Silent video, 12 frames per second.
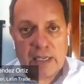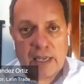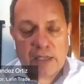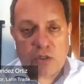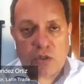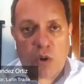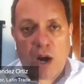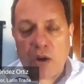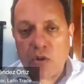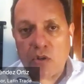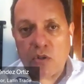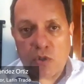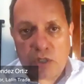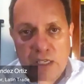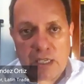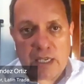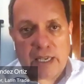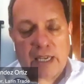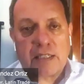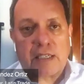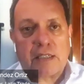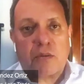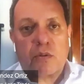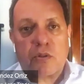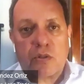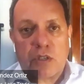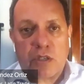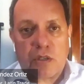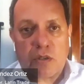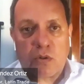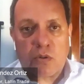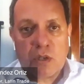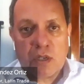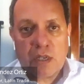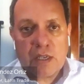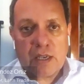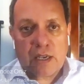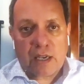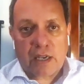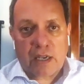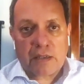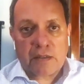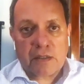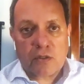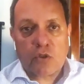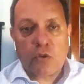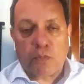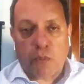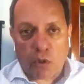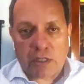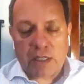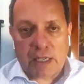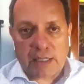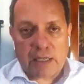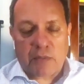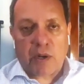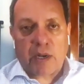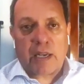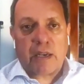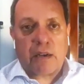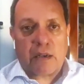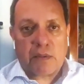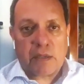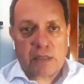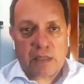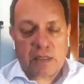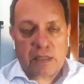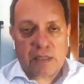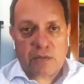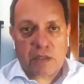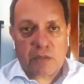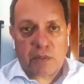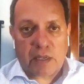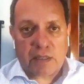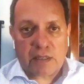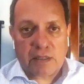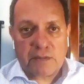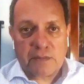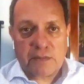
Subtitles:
And so how do you see, again, the WTO supporting Latin American economies in this respect?